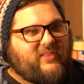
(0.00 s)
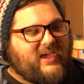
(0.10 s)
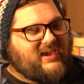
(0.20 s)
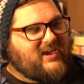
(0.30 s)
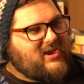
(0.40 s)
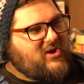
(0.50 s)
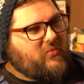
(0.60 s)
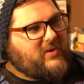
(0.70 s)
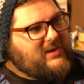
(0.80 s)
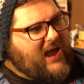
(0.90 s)
Like,
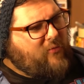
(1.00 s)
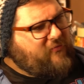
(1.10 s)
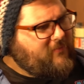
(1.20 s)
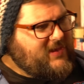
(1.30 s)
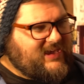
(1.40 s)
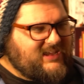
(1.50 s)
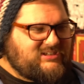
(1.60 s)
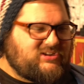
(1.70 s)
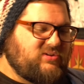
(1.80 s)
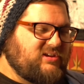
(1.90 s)
when Naofumi
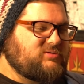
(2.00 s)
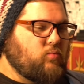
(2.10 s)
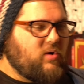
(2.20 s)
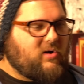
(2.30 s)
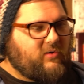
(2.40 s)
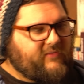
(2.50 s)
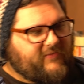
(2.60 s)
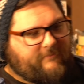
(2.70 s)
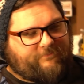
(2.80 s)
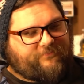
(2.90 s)
gets to this
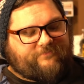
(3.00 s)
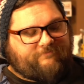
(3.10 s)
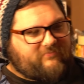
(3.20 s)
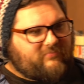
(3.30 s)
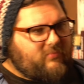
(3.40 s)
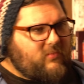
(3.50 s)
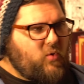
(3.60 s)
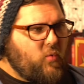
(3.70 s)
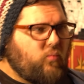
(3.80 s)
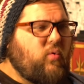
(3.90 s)
world,
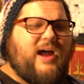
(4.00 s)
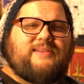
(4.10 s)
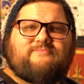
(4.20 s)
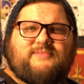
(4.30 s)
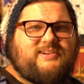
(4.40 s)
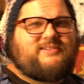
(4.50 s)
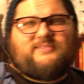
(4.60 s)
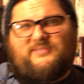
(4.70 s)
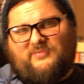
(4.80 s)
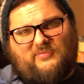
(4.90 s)
one,
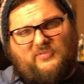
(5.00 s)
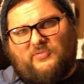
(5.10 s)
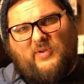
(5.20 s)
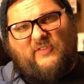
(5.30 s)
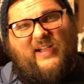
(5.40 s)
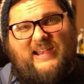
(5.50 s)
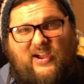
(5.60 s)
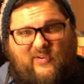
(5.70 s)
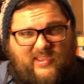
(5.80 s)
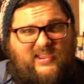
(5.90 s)
we find
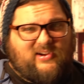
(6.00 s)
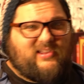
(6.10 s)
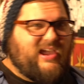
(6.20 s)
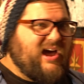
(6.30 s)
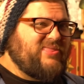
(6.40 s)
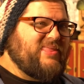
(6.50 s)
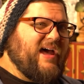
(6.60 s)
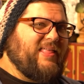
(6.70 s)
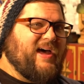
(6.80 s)
out really early on that,